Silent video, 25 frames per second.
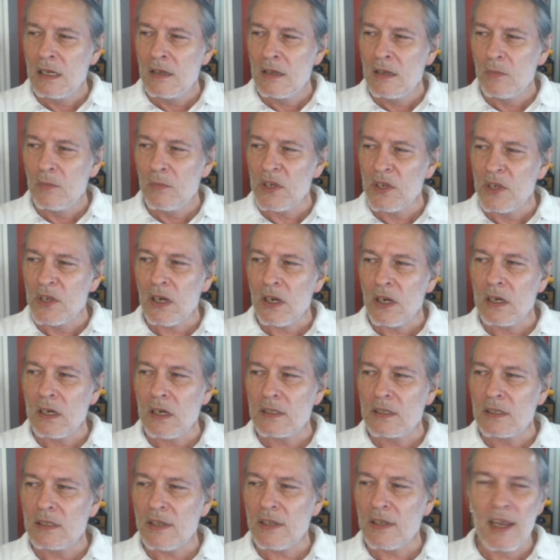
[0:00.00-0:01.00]

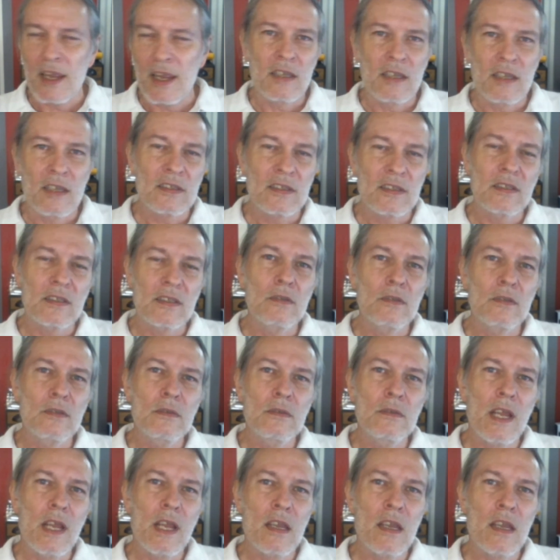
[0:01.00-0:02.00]
Because as
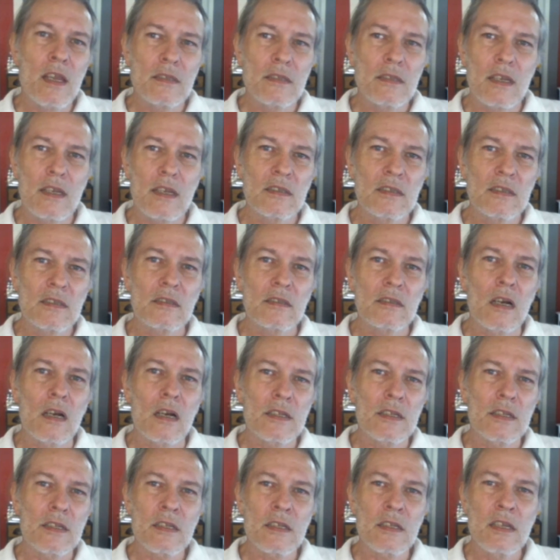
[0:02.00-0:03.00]
soon as I
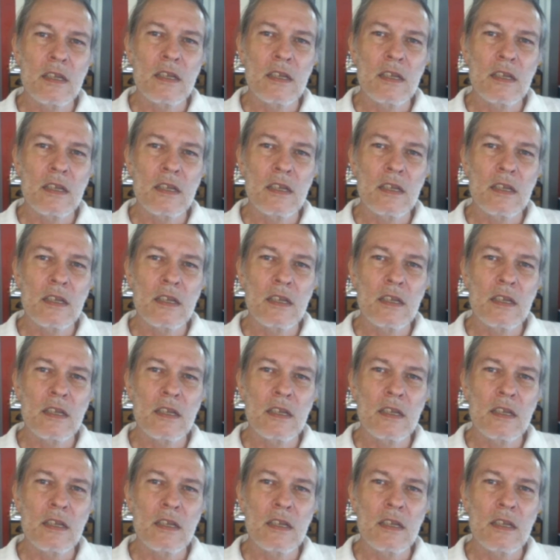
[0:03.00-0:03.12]
started